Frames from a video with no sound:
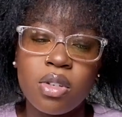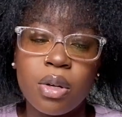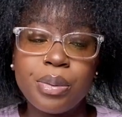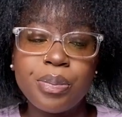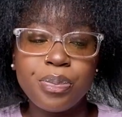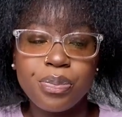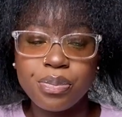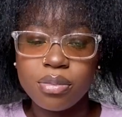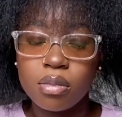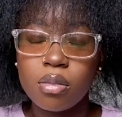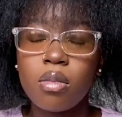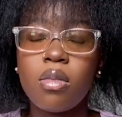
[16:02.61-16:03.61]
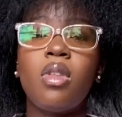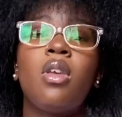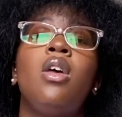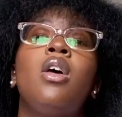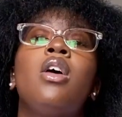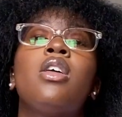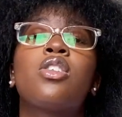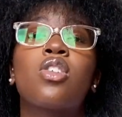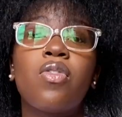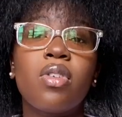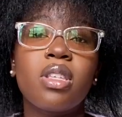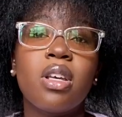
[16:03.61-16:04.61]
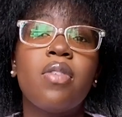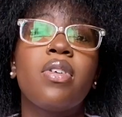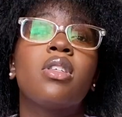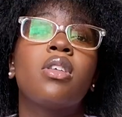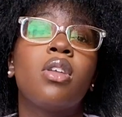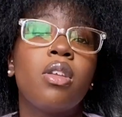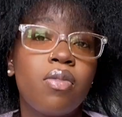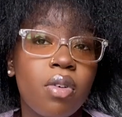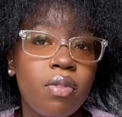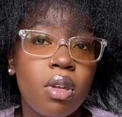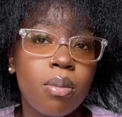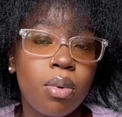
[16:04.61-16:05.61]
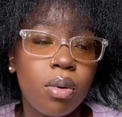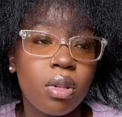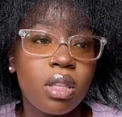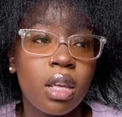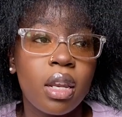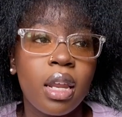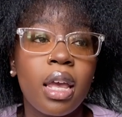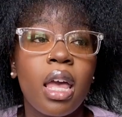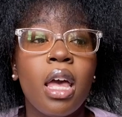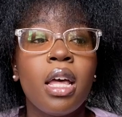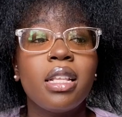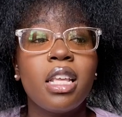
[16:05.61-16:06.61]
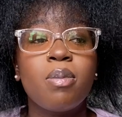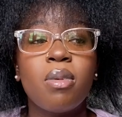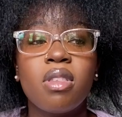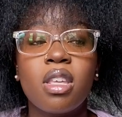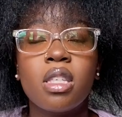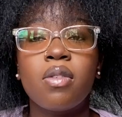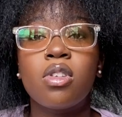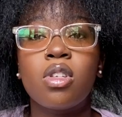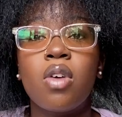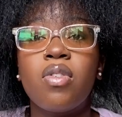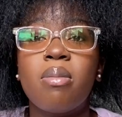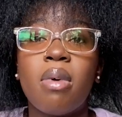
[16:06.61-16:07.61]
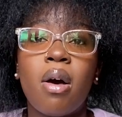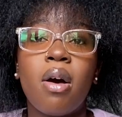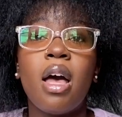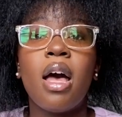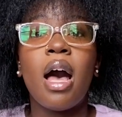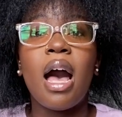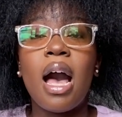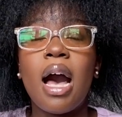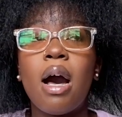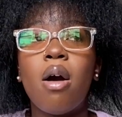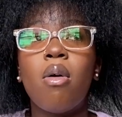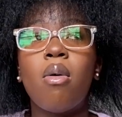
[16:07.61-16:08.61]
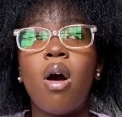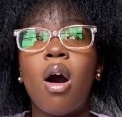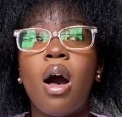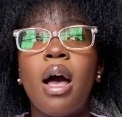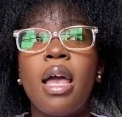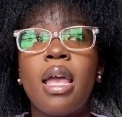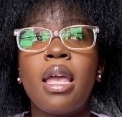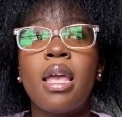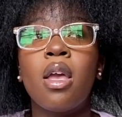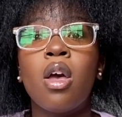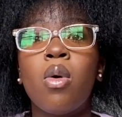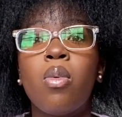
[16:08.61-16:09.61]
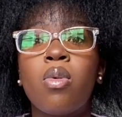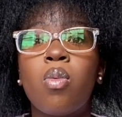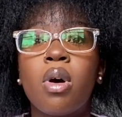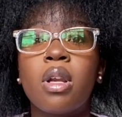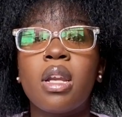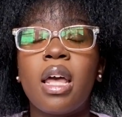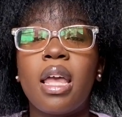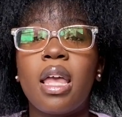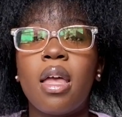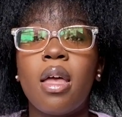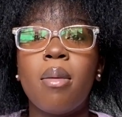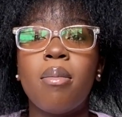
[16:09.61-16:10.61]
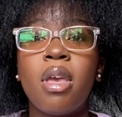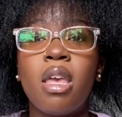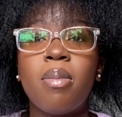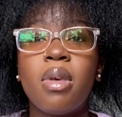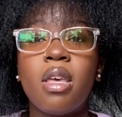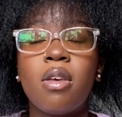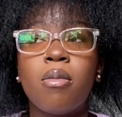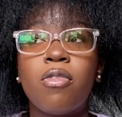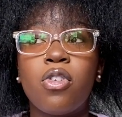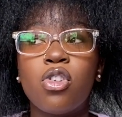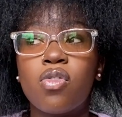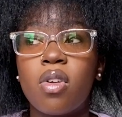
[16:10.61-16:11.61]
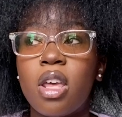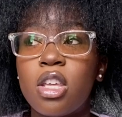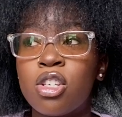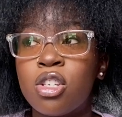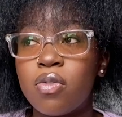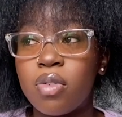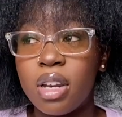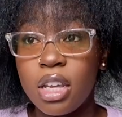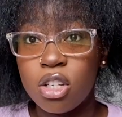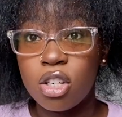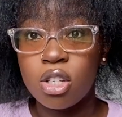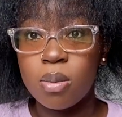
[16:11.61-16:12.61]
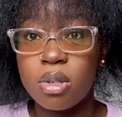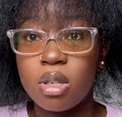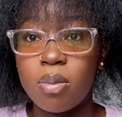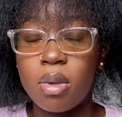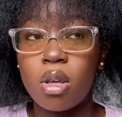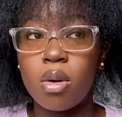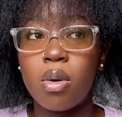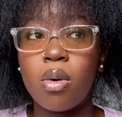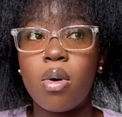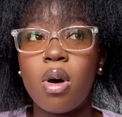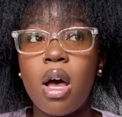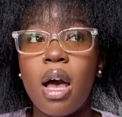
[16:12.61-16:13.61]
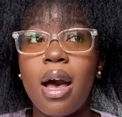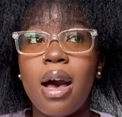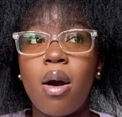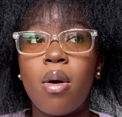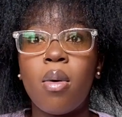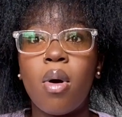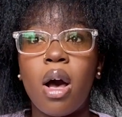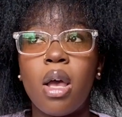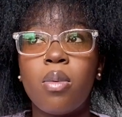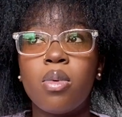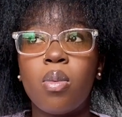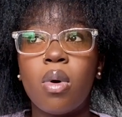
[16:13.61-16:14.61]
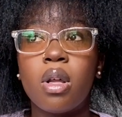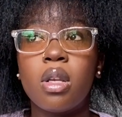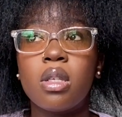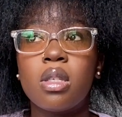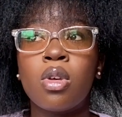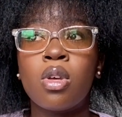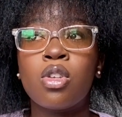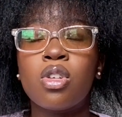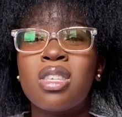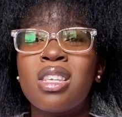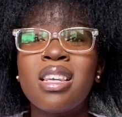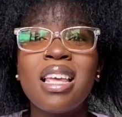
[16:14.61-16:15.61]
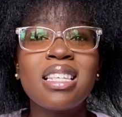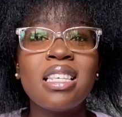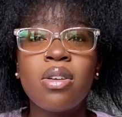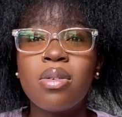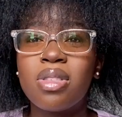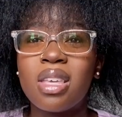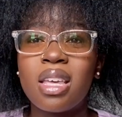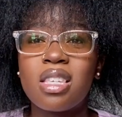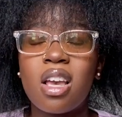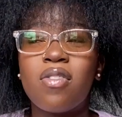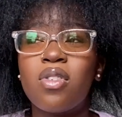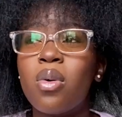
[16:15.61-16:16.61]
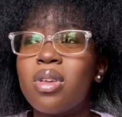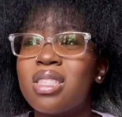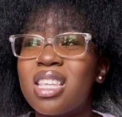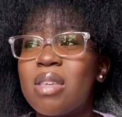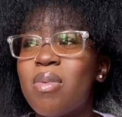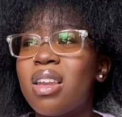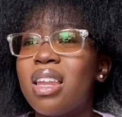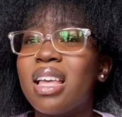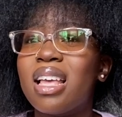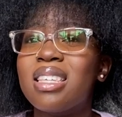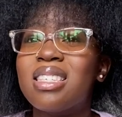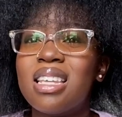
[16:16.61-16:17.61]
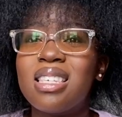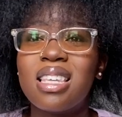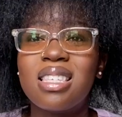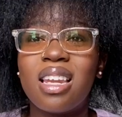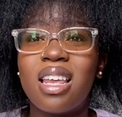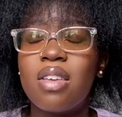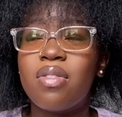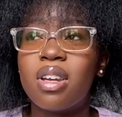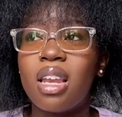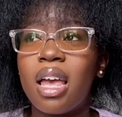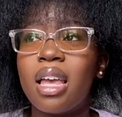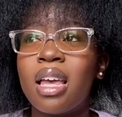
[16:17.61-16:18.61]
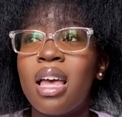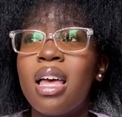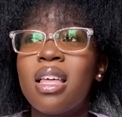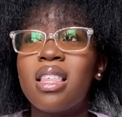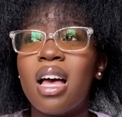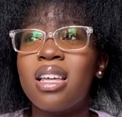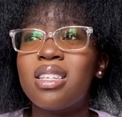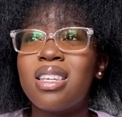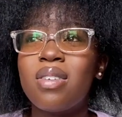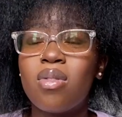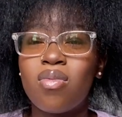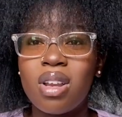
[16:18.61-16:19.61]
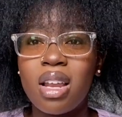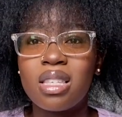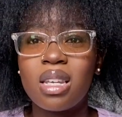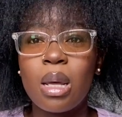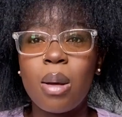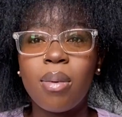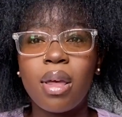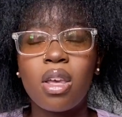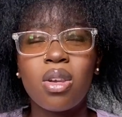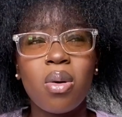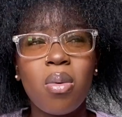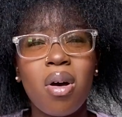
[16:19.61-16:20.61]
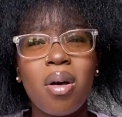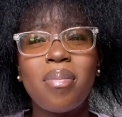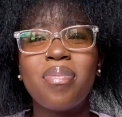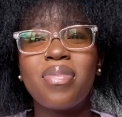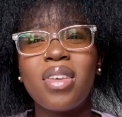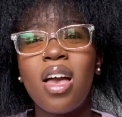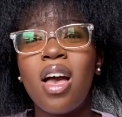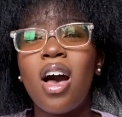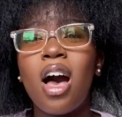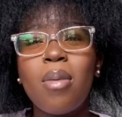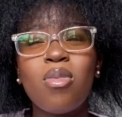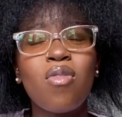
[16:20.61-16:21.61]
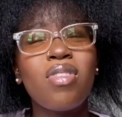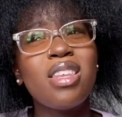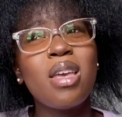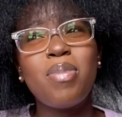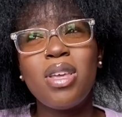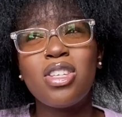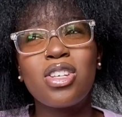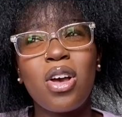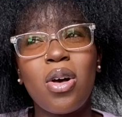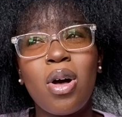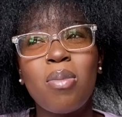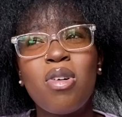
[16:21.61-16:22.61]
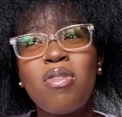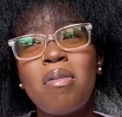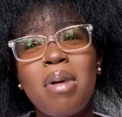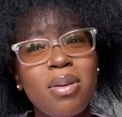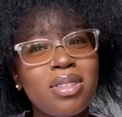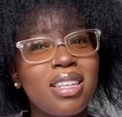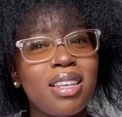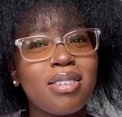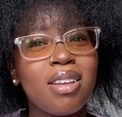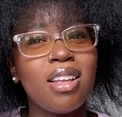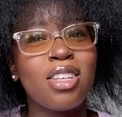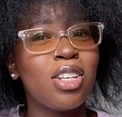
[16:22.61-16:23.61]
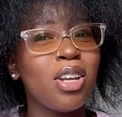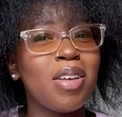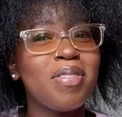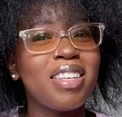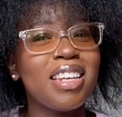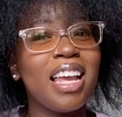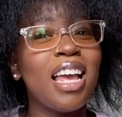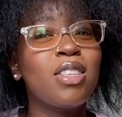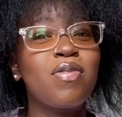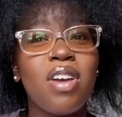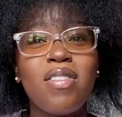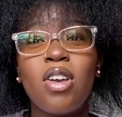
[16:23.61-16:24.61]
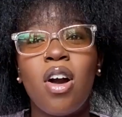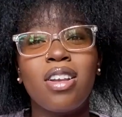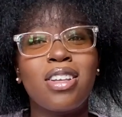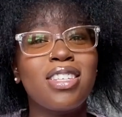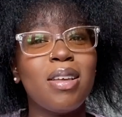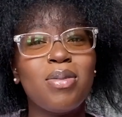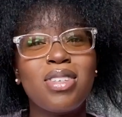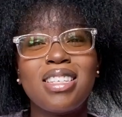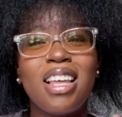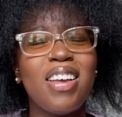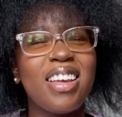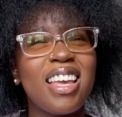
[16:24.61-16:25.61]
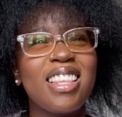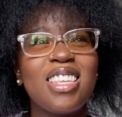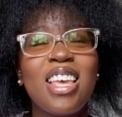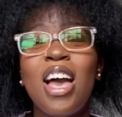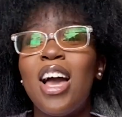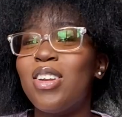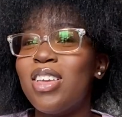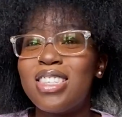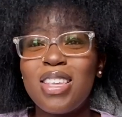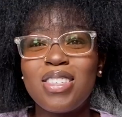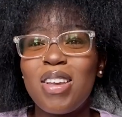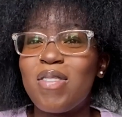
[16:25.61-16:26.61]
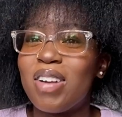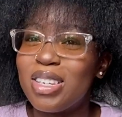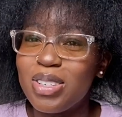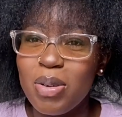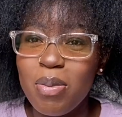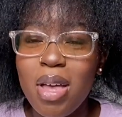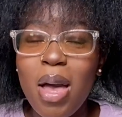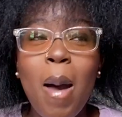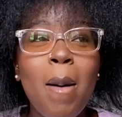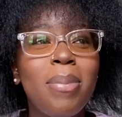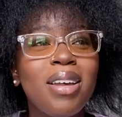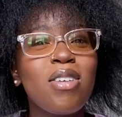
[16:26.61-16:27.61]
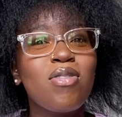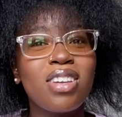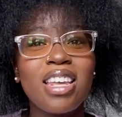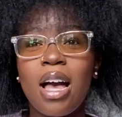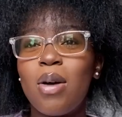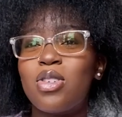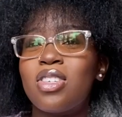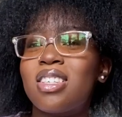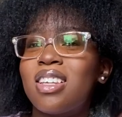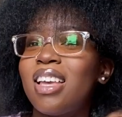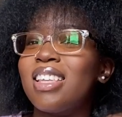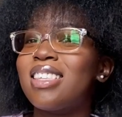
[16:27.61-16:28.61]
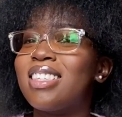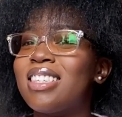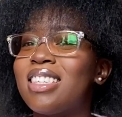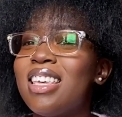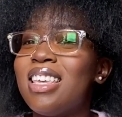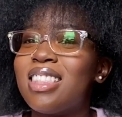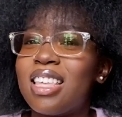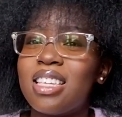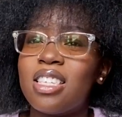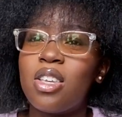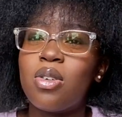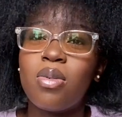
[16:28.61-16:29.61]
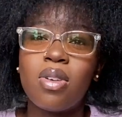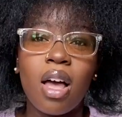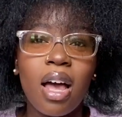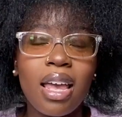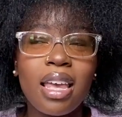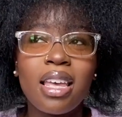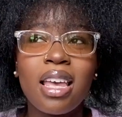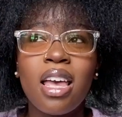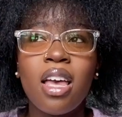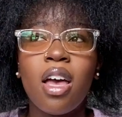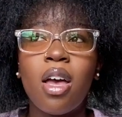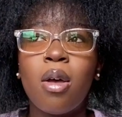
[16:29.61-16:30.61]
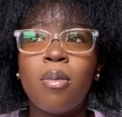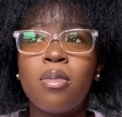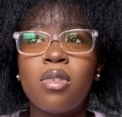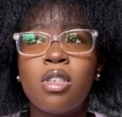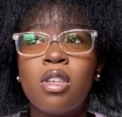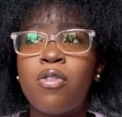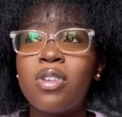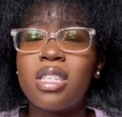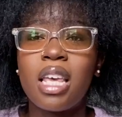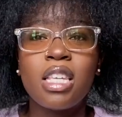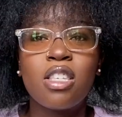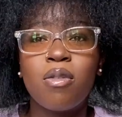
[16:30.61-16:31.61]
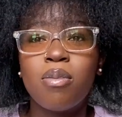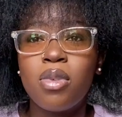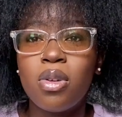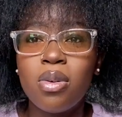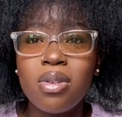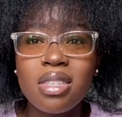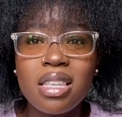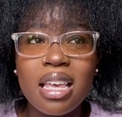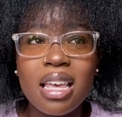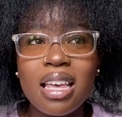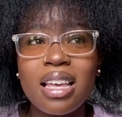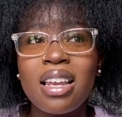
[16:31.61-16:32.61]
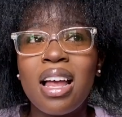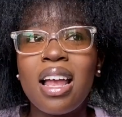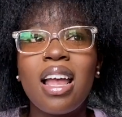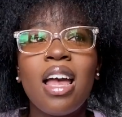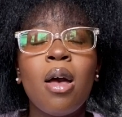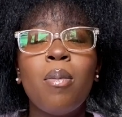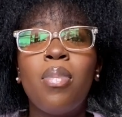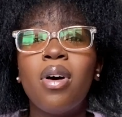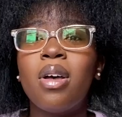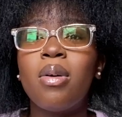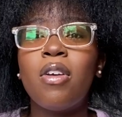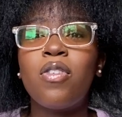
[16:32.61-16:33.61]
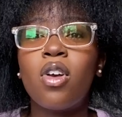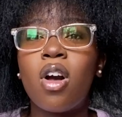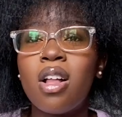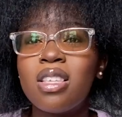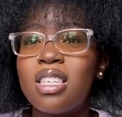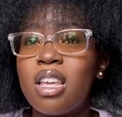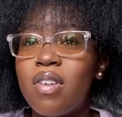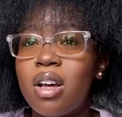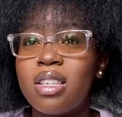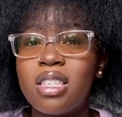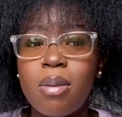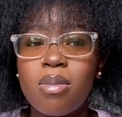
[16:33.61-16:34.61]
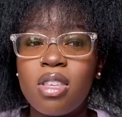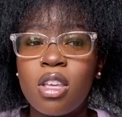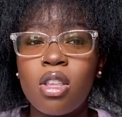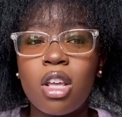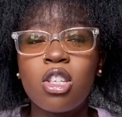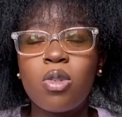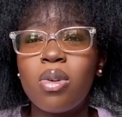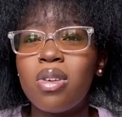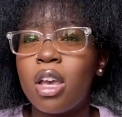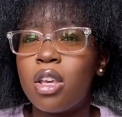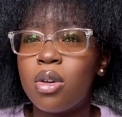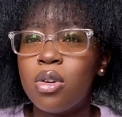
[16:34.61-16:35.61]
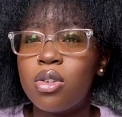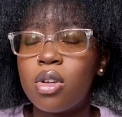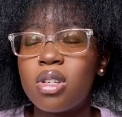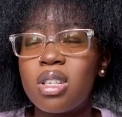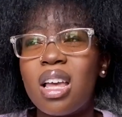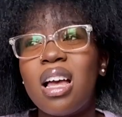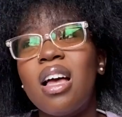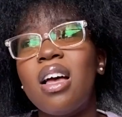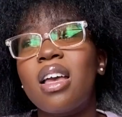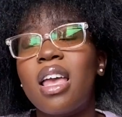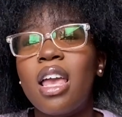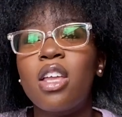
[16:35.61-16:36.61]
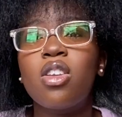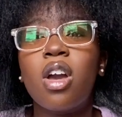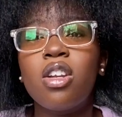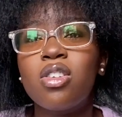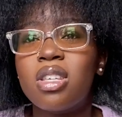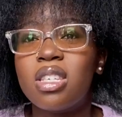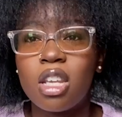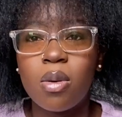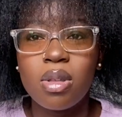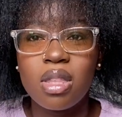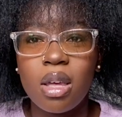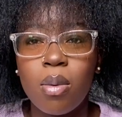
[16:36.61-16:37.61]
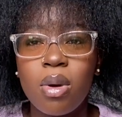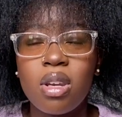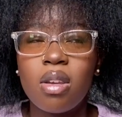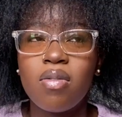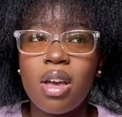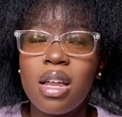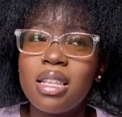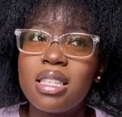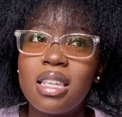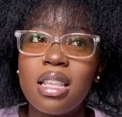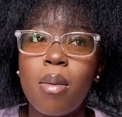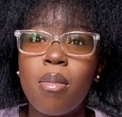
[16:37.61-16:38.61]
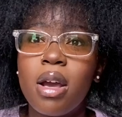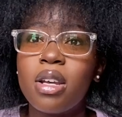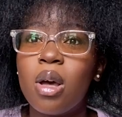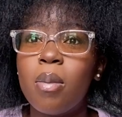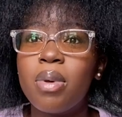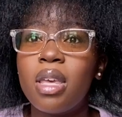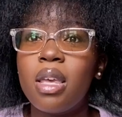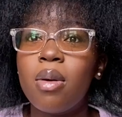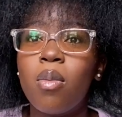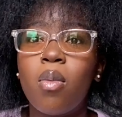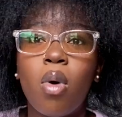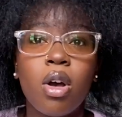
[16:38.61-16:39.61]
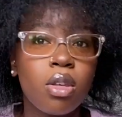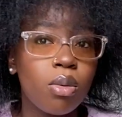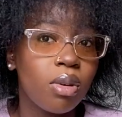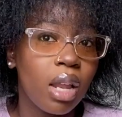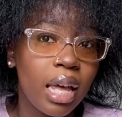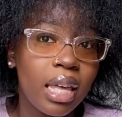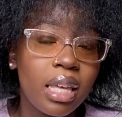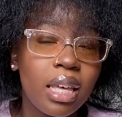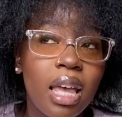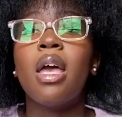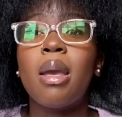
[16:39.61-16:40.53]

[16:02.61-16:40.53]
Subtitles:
So discovering yourself is a very important thing. Like, there's been things I've discovered about how I would want, like, maybe future relationships to be, or how I would want, just, it's little things. Like, I've noticed things about like aesthetics that I even like, that I didn't even realize, and now I'm like, you know what, I'm not really a beach girl, I'm more of a mountain. Like, do you know what I mean? Like, it's very odd, because I'm just like, okay, I like things like random, but it really helps you to like see things that you like, different tastes of music, like, but if you're constantly around the same thing, that's just what you get used to. You're just like, okay, and you kind of just stick with it, when in reality that might not be what you like.